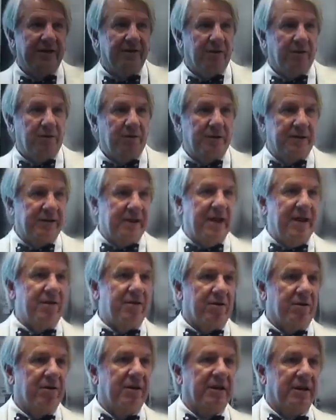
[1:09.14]
that whole
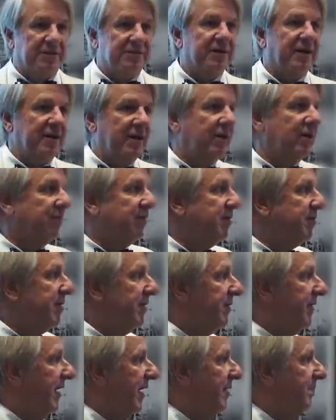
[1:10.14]
encounter, and I'll tell you a little bit
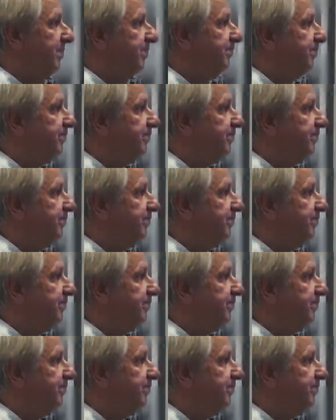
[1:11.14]
about that.